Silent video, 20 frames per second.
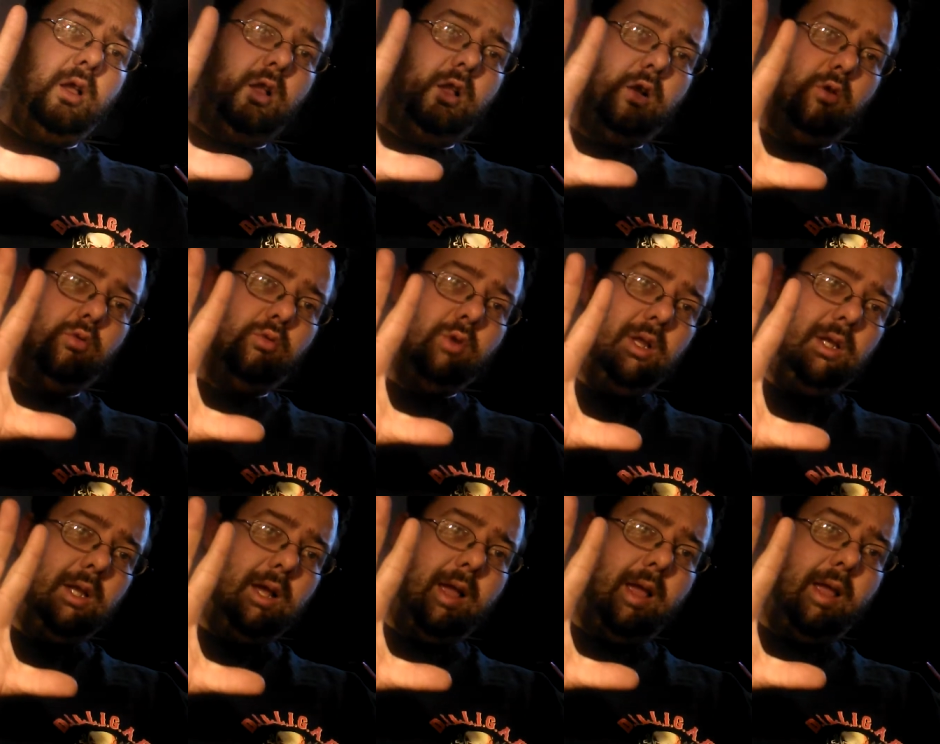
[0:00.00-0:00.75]

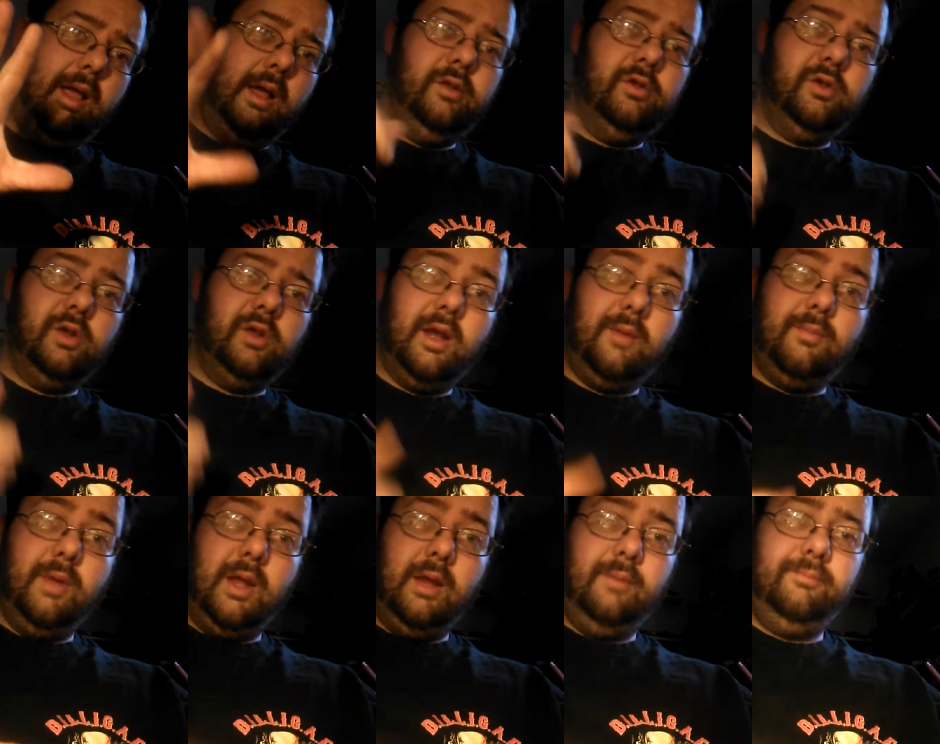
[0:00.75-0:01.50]
gorilla hands like
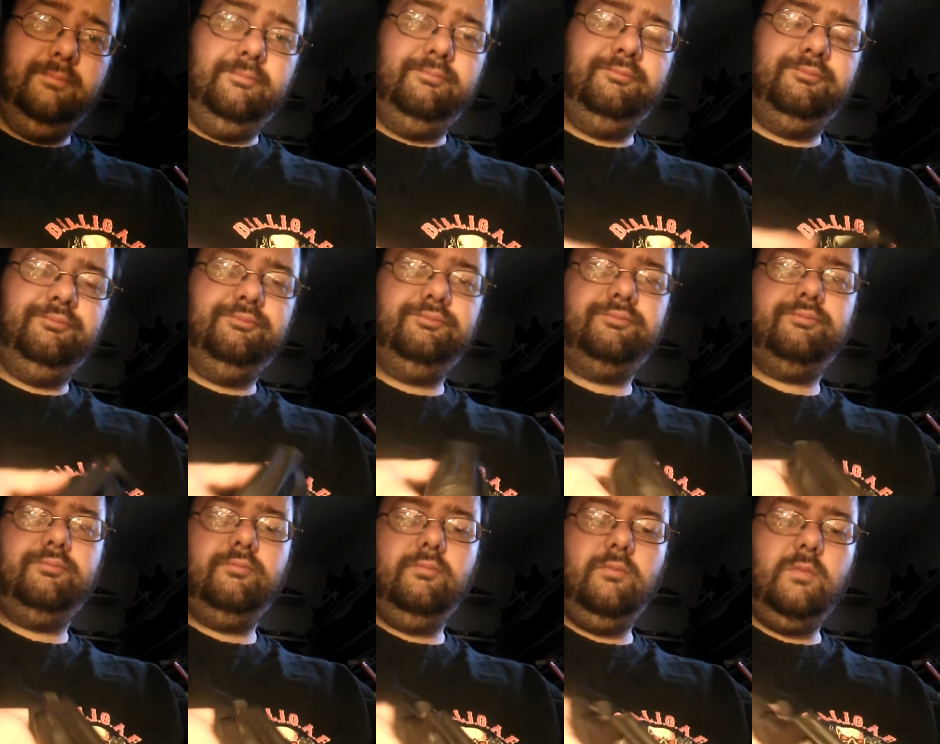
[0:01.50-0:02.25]
me.
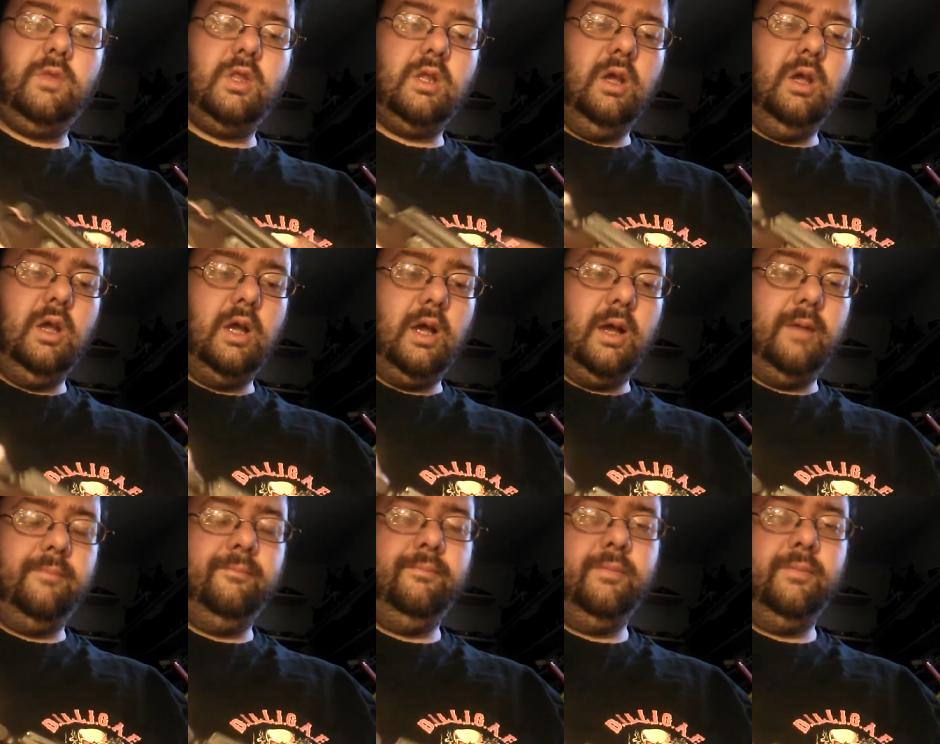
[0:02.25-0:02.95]
Uh,